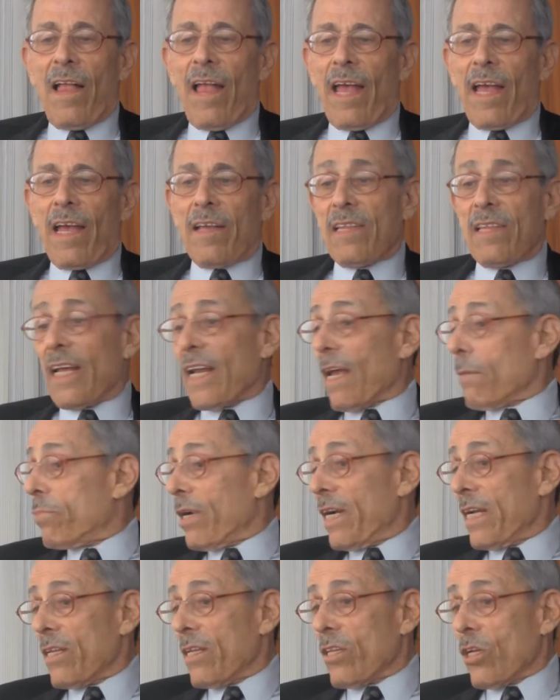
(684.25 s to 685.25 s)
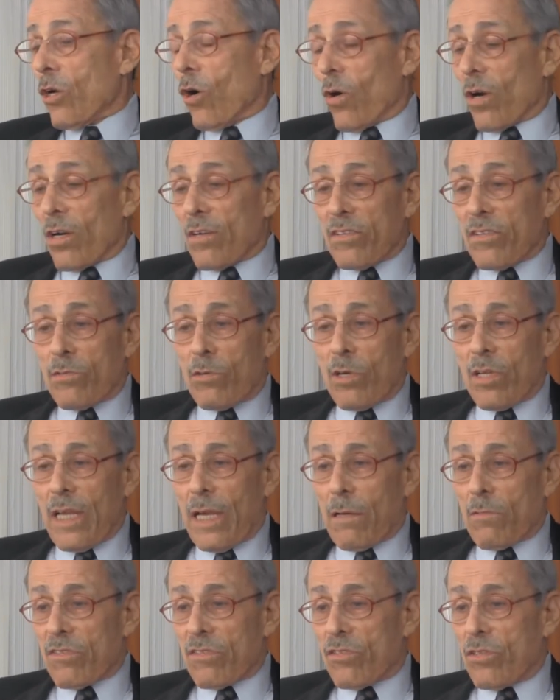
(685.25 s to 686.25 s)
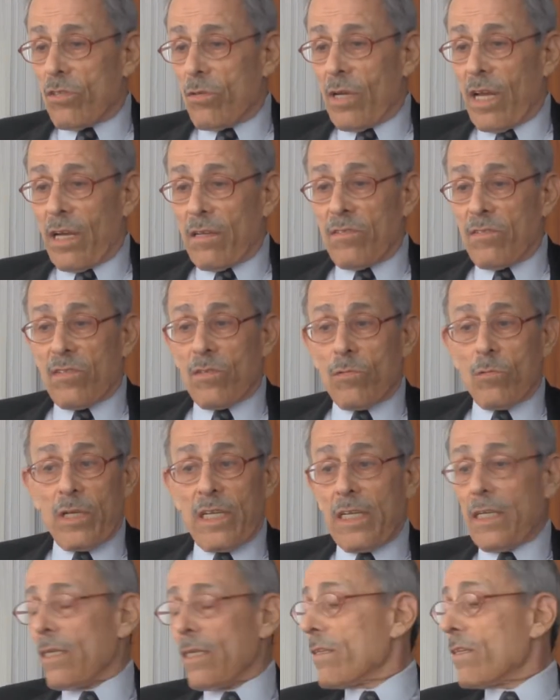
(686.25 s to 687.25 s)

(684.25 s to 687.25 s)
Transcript: And then I played in the orchestra. That was 2 nights a week.